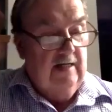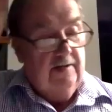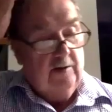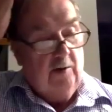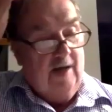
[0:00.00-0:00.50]

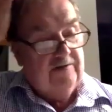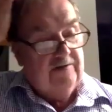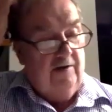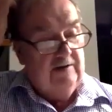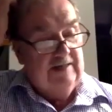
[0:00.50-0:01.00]
The
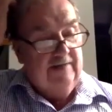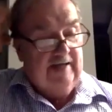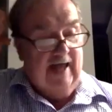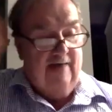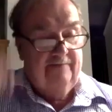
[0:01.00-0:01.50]
croissants at the
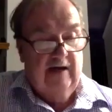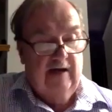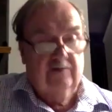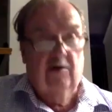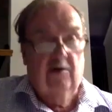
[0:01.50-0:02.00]
cafe
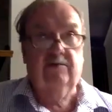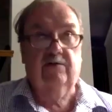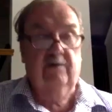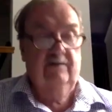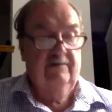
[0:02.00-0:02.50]
across the
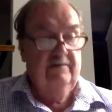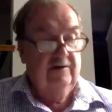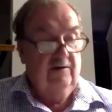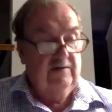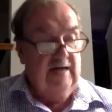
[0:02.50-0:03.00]
street from
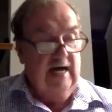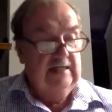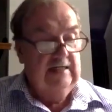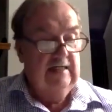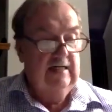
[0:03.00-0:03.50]
his
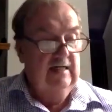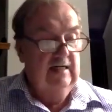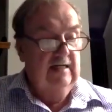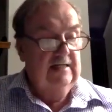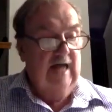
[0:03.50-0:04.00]
hotel.
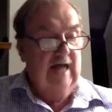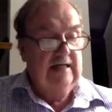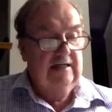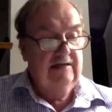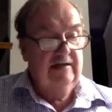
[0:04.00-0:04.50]

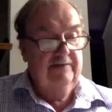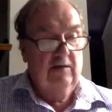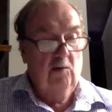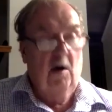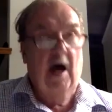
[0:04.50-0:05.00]
Tanya
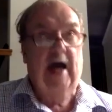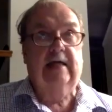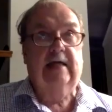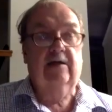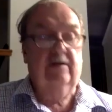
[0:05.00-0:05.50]
sipping
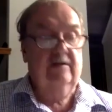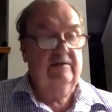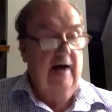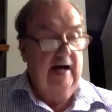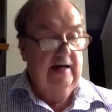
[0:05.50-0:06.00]
wine, her
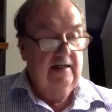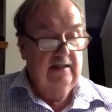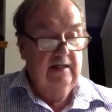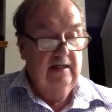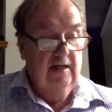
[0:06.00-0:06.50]
smile.
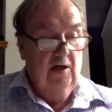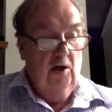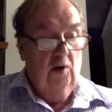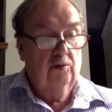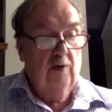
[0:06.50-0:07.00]

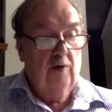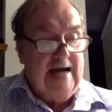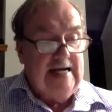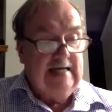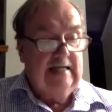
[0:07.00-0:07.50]

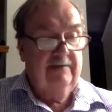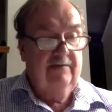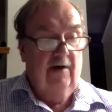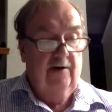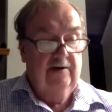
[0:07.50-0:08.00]
Riding in his
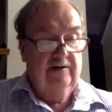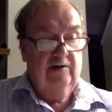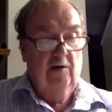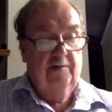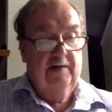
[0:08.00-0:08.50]
father's
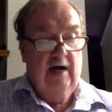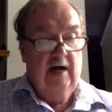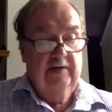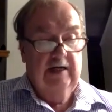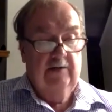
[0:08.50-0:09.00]

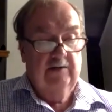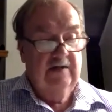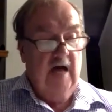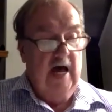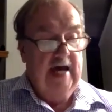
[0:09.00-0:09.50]
snowplow when he was
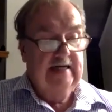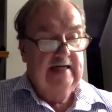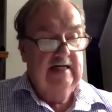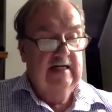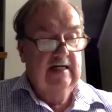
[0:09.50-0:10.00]

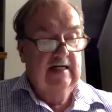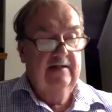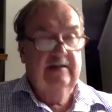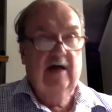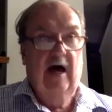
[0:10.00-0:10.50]
9,
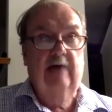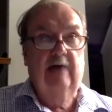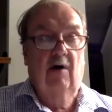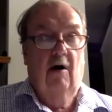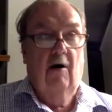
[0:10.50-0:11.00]
the
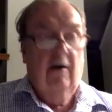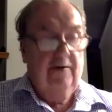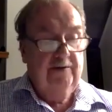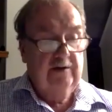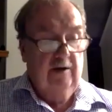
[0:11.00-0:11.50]
time
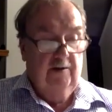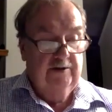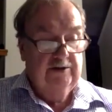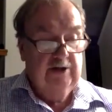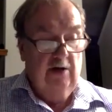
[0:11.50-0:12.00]
Arthur told
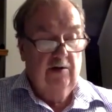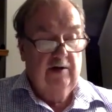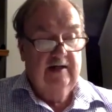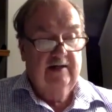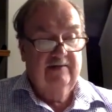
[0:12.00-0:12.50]
a joke
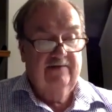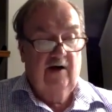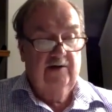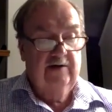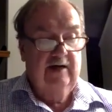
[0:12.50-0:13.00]
and his
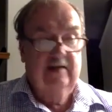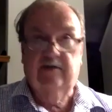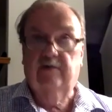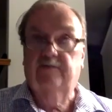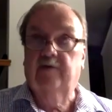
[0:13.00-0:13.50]
father and
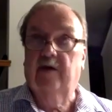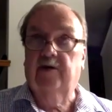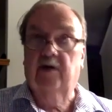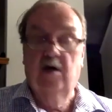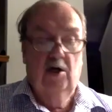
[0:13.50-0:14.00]
little
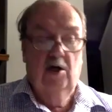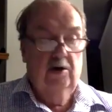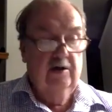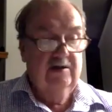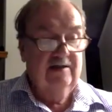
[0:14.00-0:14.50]
brother
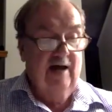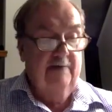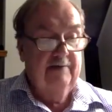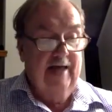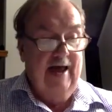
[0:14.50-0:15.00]
couldn't
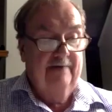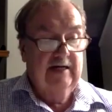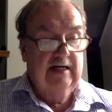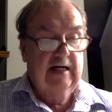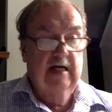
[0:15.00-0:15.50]
stop
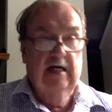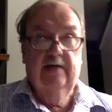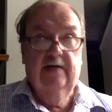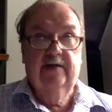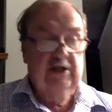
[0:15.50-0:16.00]
laughing.
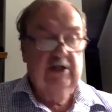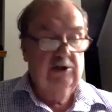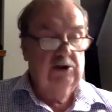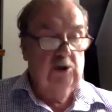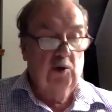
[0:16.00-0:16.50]
The
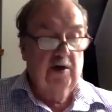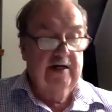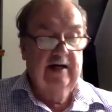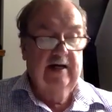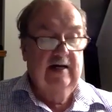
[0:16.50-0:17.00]
sheer
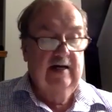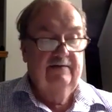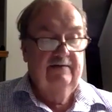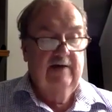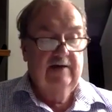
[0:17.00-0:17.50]
joy he
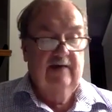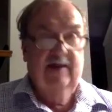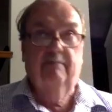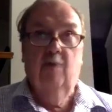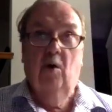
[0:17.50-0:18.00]
felt at
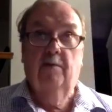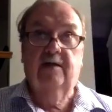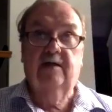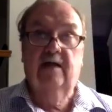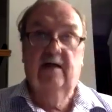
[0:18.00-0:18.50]
that moment.
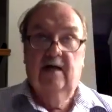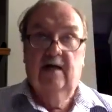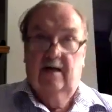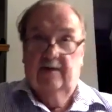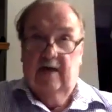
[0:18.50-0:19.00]

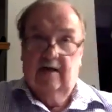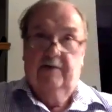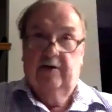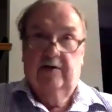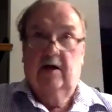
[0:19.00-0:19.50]
And then
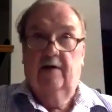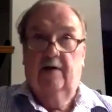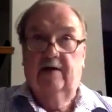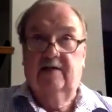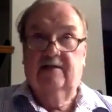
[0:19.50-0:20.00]
appearing on
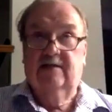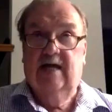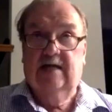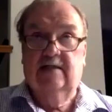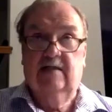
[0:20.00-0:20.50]
the list a
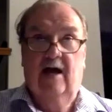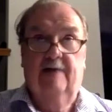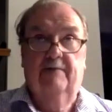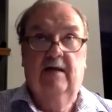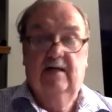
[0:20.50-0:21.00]
second
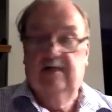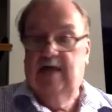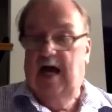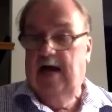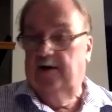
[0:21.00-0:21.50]
time,
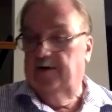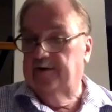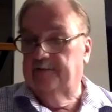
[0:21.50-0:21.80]
Tyler.